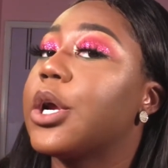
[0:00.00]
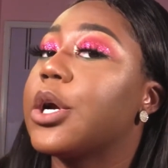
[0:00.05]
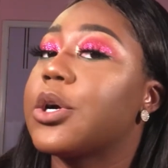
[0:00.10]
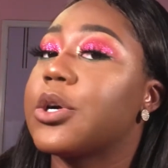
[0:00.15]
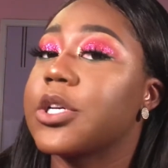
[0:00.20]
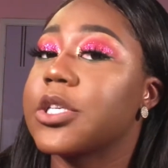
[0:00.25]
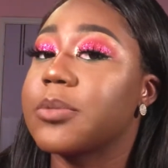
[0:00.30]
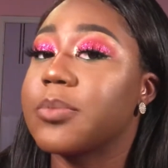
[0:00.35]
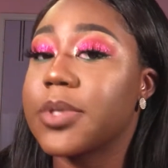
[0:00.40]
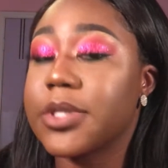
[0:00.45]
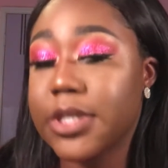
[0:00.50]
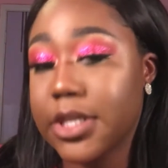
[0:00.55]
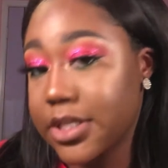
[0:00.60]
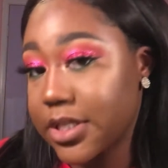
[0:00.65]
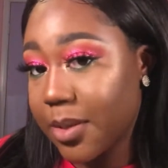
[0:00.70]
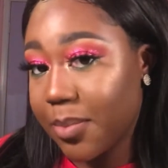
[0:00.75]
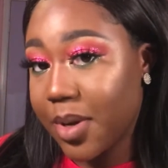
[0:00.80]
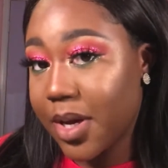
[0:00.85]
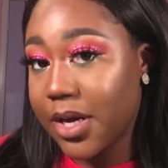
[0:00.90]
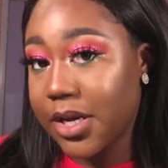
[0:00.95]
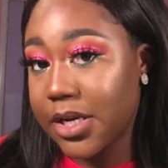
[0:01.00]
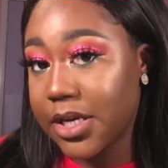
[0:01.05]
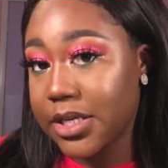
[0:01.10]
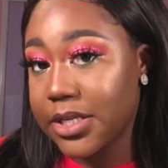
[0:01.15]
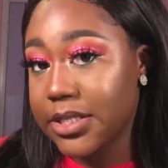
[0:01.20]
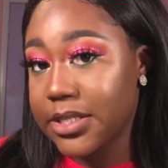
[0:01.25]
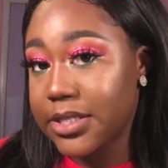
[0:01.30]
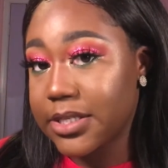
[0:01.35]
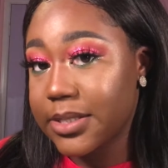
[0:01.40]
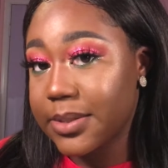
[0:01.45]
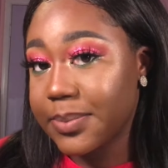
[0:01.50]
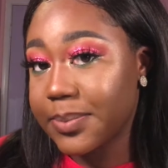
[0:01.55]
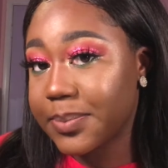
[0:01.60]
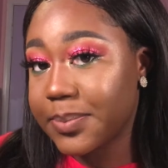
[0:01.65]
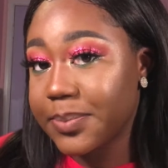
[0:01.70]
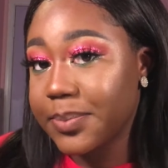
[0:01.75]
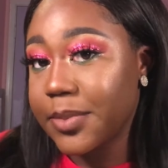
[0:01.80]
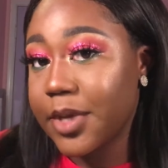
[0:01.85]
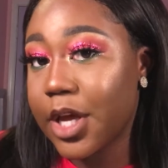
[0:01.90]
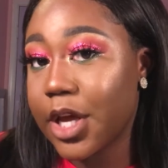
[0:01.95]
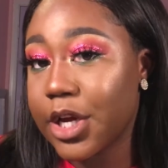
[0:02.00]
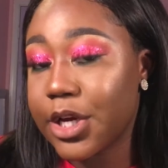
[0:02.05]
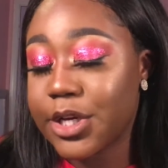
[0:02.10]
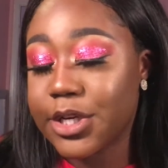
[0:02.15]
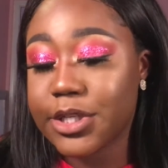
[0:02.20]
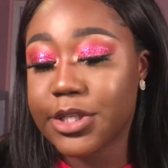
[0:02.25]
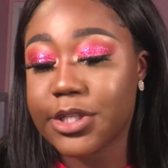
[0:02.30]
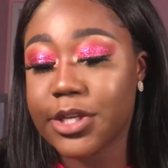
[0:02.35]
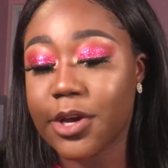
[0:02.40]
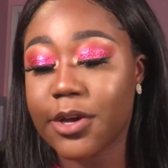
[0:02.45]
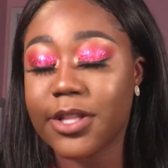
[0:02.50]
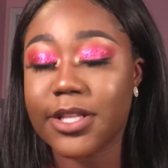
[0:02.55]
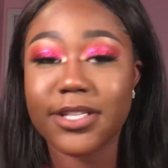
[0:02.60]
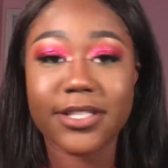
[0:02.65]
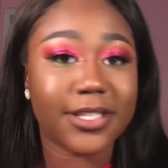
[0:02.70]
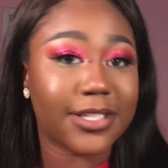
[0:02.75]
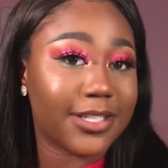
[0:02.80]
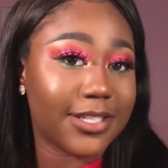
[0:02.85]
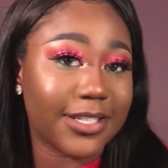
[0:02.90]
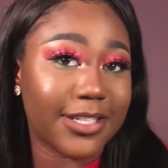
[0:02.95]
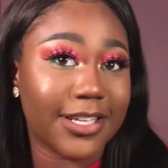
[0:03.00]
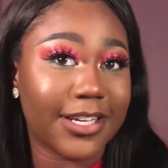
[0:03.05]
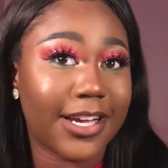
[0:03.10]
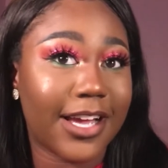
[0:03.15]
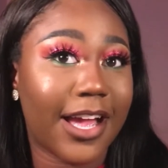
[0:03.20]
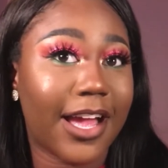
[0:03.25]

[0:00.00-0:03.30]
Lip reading: Christmas is upon us. So this is the look